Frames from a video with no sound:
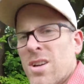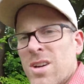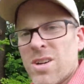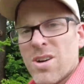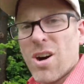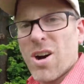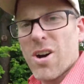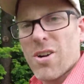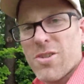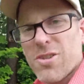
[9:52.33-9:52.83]

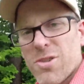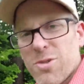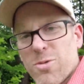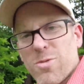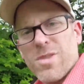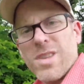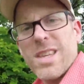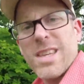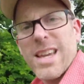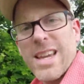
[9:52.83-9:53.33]

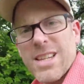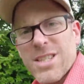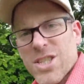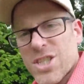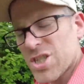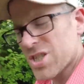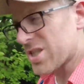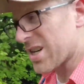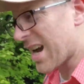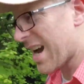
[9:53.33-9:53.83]

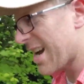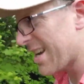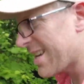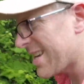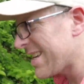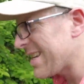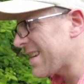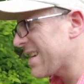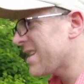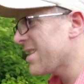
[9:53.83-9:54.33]

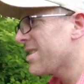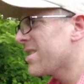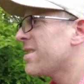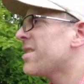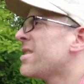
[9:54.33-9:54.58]
R-U-T-H-I-E-N.